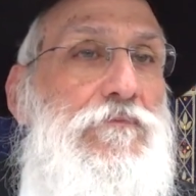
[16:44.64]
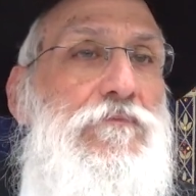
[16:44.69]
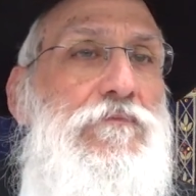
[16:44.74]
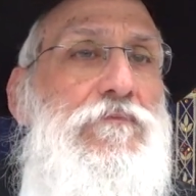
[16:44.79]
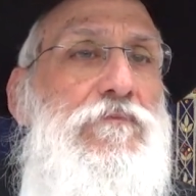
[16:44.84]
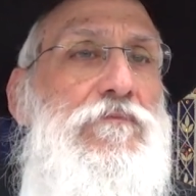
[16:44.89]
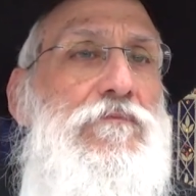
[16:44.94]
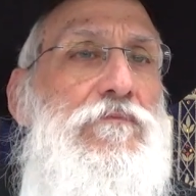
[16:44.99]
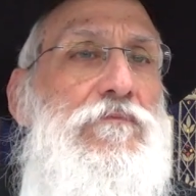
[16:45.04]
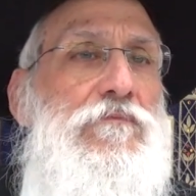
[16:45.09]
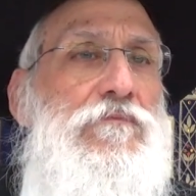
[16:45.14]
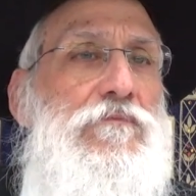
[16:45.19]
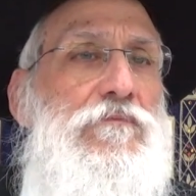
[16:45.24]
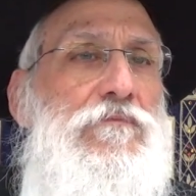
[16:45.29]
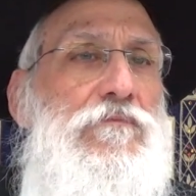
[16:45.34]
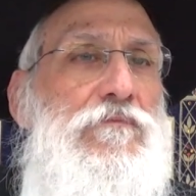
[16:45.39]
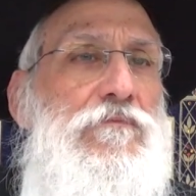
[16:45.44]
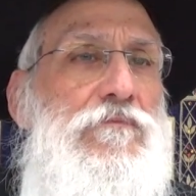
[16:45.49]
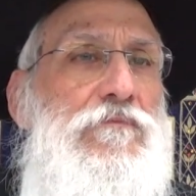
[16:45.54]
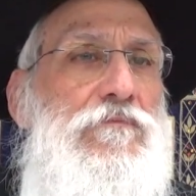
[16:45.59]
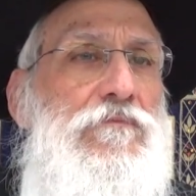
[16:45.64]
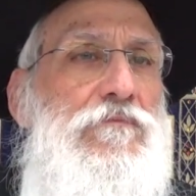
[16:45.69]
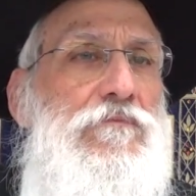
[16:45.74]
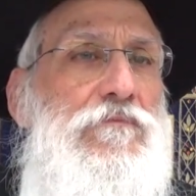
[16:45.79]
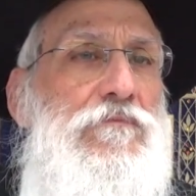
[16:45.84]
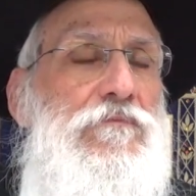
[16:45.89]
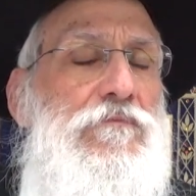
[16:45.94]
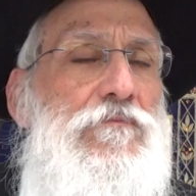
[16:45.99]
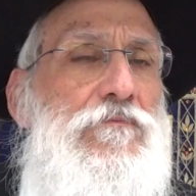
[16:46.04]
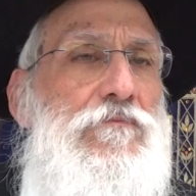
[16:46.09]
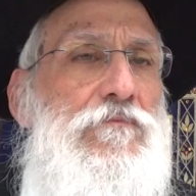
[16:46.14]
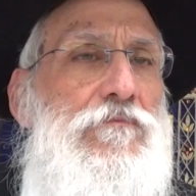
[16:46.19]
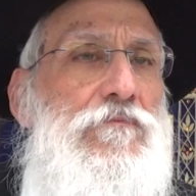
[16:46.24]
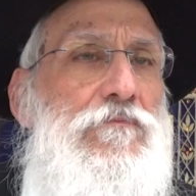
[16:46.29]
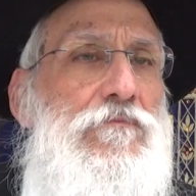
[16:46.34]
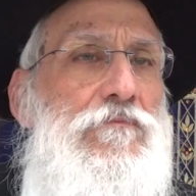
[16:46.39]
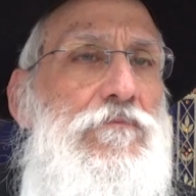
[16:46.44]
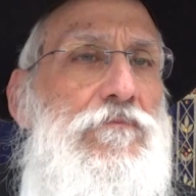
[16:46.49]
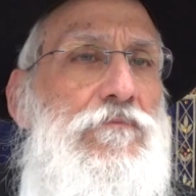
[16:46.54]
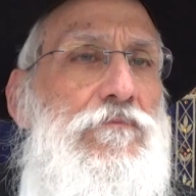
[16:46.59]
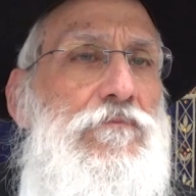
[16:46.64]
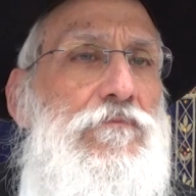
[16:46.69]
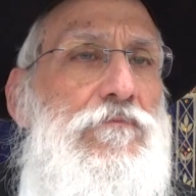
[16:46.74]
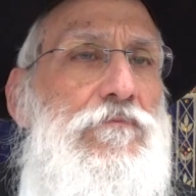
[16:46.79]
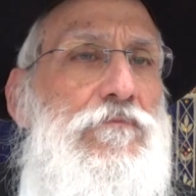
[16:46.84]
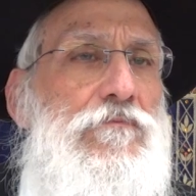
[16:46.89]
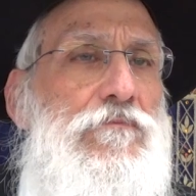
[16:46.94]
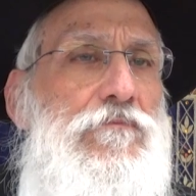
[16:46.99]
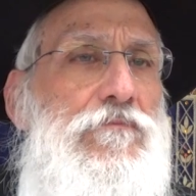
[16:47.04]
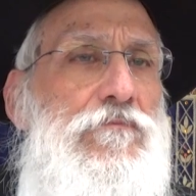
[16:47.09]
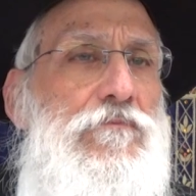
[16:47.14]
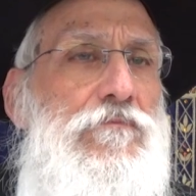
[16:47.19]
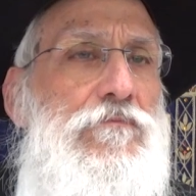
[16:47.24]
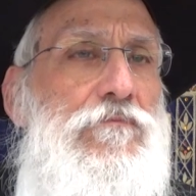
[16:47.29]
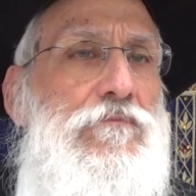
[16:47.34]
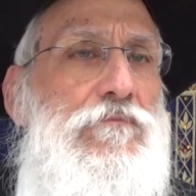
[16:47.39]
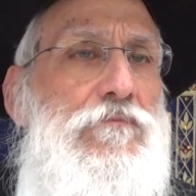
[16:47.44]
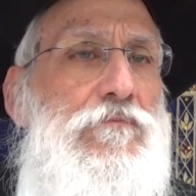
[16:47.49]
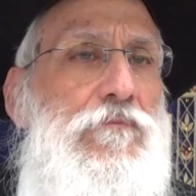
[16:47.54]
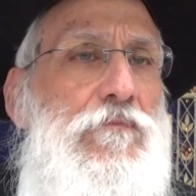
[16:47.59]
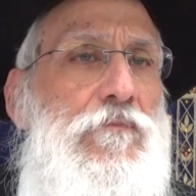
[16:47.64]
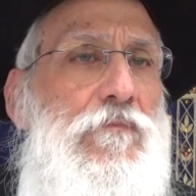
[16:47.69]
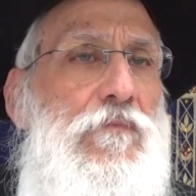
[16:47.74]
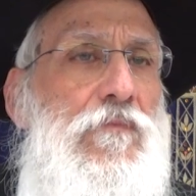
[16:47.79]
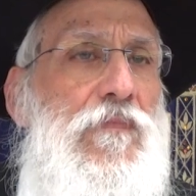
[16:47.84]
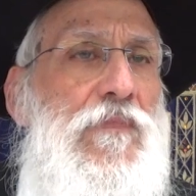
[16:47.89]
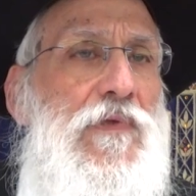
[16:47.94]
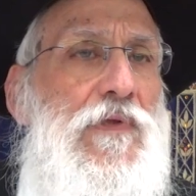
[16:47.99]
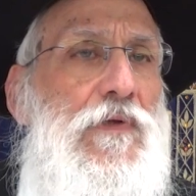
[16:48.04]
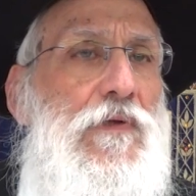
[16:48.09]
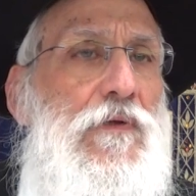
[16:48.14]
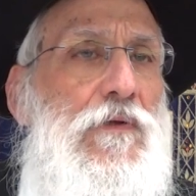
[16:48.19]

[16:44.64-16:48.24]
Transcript: No one is speaking in this clip.